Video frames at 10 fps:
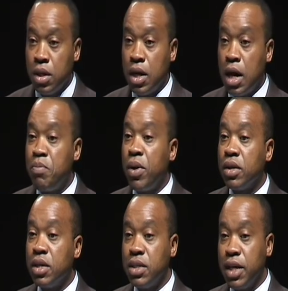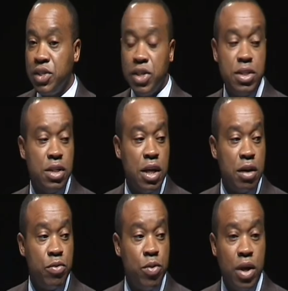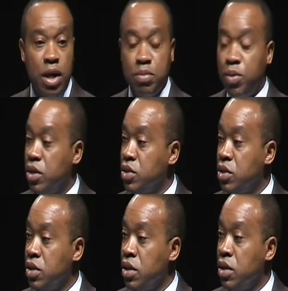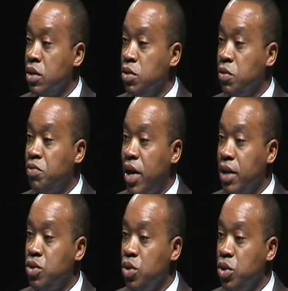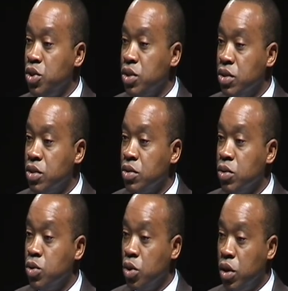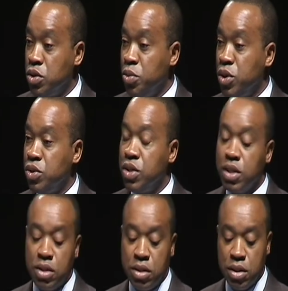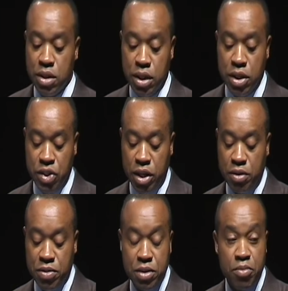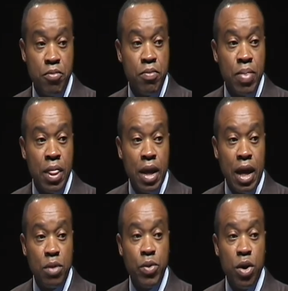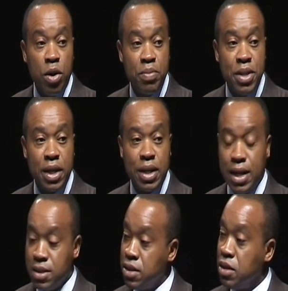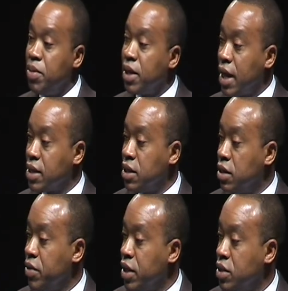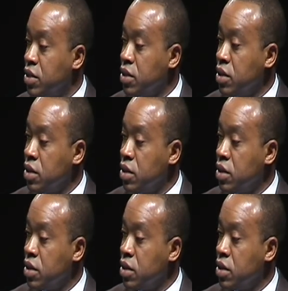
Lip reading: our partners like GTF, who help us to find solutions to contribute to these initiatives. And we hope that as this debate accelerates,